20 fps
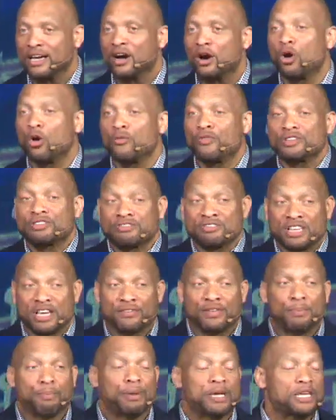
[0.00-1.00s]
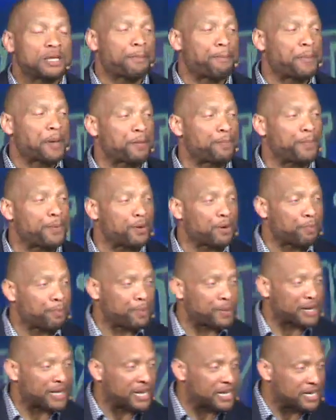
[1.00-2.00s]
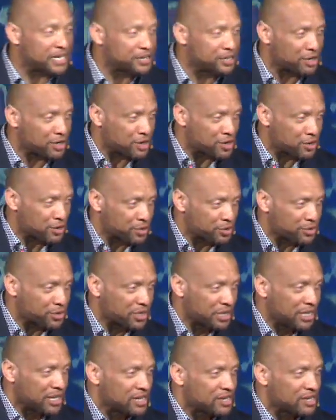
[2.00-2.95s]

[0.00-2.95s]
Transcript: over 7 billion people on planet Earth,